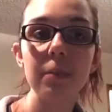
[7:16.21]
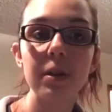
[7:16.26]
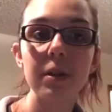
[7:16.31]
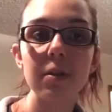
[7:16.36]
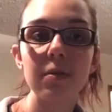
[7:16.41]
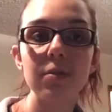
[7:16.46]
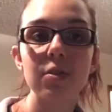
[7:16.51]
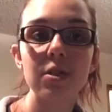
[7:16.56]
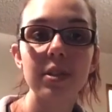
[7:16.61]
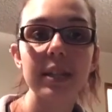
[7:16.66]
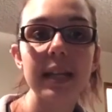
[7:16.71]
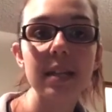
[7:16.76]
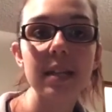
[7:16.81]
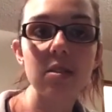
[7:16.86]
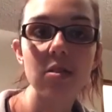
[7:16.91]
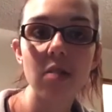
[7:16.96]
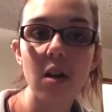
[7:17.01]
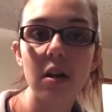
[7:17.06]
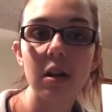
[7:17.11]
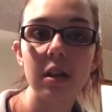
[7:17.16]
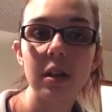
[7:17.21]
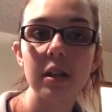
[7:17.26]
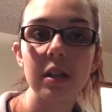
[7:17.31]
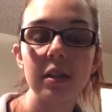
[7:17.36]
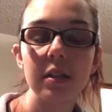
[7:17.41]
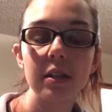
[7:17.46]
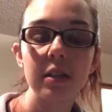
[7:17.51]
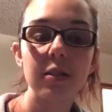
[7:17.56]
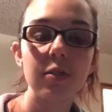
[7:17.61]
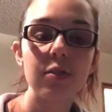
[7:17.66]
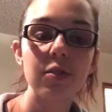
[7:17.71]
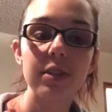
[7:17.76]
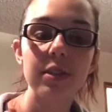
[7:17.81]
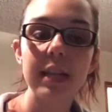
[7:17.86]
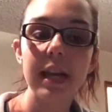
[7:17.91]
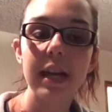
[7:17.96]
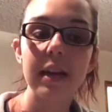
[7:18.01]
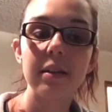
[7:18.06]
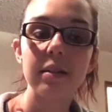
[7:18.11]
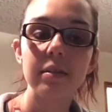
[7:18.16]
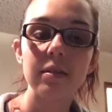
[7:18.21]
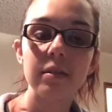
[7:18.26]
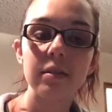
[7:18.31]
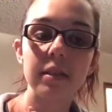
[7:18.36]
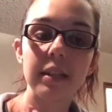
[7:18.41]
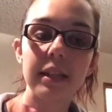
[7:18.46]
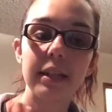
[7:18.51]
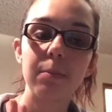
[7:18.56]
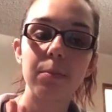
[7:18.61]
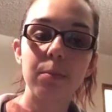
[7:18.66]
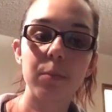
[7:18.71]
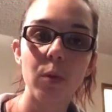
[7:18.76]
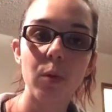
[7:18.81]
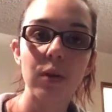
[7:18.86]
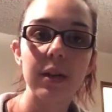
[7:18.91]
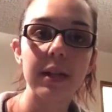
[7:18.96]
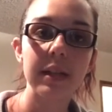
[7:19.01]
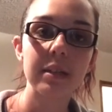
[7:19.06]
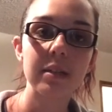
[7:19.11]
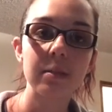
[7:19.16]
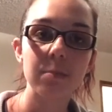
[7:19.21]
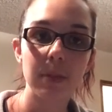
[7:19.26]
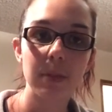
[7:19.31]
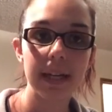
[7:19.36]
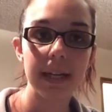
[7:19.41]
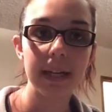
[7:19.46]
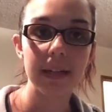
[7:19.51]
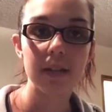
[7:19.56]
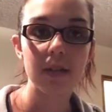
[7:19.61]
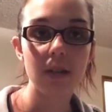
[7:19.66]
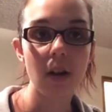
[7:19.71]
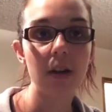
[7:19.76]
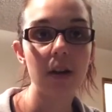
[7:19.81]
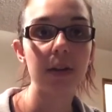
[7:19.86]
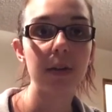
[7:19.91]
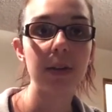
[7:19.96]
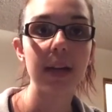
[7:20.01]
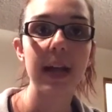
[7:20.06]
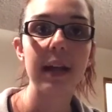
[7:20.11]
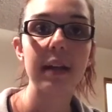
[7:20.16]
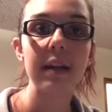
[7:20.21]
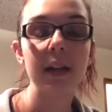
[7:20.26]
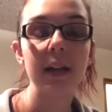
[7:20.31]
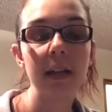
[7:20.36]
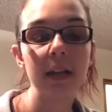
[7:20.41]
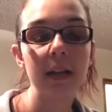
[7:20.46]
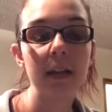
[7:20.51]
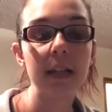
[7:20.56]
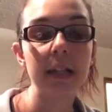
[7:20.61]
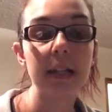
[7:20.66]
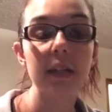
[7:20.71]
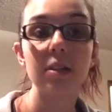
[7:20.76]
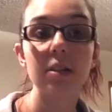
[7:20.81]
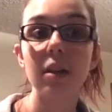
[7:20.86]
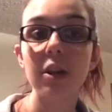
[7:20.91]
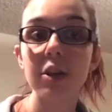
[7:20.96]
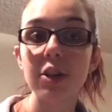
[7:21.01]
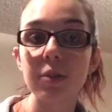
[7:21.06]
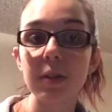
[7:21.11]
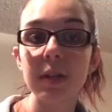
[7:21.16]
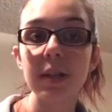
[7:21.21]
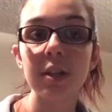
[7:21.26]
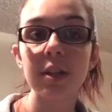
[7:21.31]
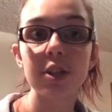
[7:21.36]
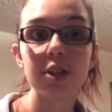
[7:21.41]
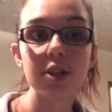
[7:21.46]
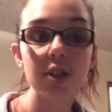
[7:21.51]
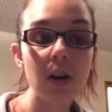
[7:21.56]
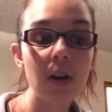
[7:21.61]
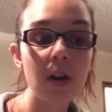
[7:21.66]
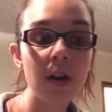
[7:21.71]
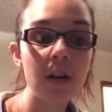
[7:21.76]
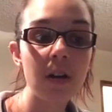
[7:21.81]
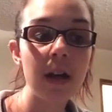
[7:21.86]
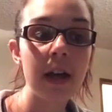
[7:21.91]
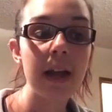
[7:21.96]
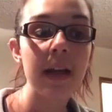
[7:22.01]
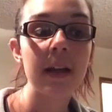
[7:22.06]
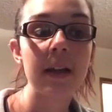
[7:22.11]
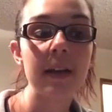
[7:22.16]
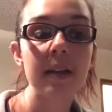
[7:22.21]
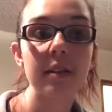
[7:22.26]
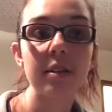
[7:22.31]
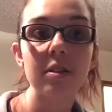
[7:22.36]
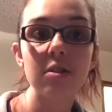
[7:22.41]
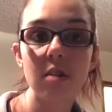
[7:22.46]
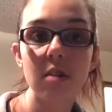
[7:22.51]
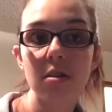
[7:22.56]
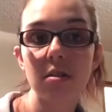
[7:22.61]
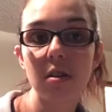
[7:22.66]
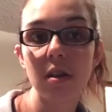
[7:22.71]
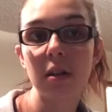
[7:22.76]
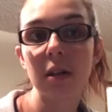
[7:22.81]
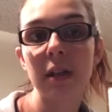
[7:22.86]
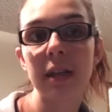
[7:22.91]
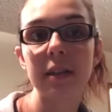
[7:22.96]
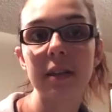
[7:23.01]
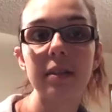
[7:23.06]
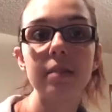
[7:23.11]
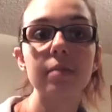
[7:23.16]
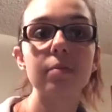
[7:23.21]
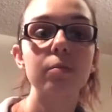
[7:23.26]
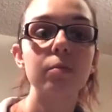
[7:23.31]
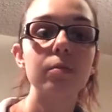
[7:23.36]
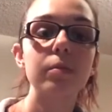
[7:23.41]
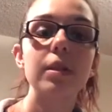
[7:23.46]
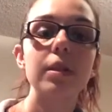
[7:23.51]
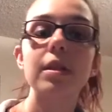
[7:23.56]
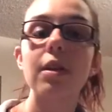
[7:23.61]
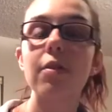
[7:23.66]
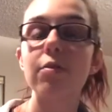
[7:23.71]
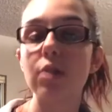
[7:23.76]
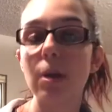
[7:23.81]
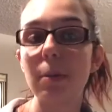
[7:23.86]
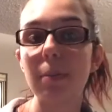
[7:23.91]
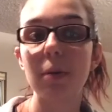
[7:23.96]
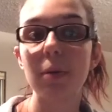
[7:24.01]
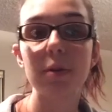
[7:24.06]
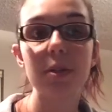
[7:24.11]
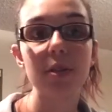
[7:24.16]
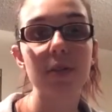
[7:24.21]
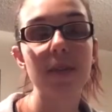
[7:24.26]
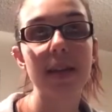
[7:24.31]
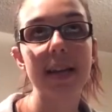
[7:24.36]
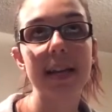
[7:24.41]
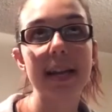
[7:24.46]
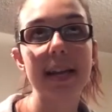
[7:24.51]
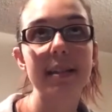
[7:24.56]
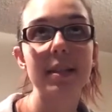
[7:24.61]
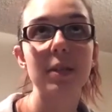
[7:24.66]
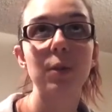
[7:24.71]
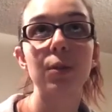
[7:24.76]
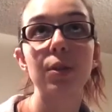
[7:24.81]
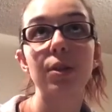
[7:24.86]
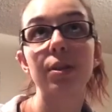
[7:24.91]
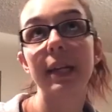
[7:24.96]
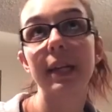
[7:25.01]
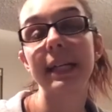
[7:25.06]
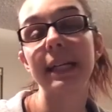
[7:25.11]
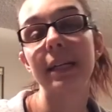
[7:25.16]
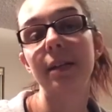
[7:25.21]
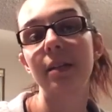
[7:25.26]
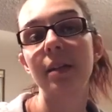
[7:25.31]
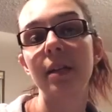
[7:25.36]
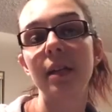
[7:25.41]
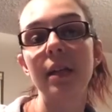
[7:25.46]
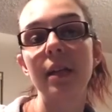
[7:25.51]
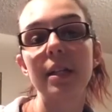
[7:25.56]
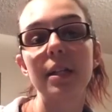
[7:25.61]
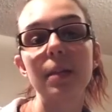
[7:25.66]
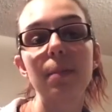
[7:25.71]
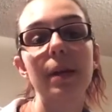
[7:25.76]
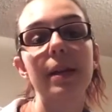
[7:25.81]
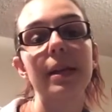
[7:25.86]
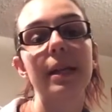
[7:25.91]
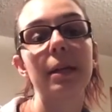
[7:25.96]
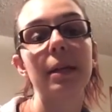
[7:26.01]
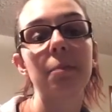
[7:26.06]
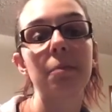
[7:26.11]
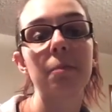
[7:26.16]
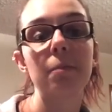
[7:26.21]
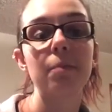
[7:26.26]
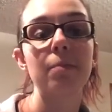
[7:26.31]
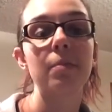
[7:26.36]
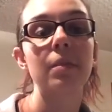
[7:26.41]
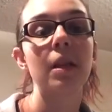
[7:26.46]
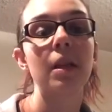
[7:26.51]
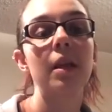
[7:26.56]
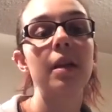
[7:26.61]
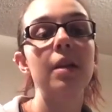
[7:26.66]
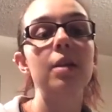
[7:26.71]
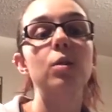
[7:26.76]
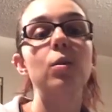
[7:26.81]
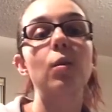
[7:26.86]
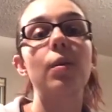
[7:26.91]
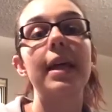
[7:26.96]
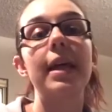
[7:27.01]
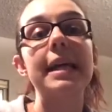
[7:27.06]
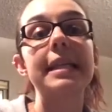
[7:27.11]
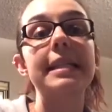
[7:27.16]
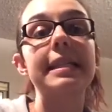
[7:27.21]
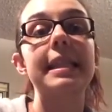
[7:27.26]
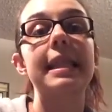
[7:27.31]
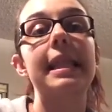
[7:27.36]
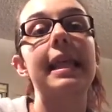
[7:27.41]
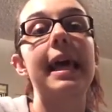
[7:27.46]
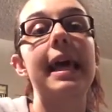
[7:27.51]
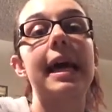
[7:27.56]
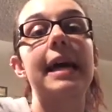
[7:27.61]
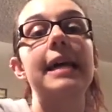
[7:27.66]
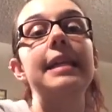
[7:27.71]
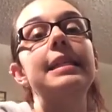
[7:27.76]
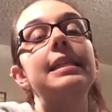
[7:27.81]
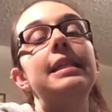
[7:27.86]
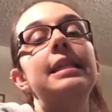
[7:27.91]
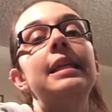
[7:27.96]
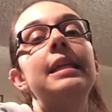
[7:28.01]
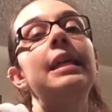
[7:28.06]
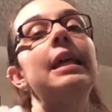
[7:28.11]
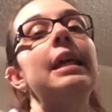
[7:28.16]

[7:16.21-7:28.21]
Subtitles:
You don't just get sock. You don't just get like boring plain sock. You get like your luxury or your shawl and your sock and a self-striping, which is fantastic, or a gradient, depending. So that's that.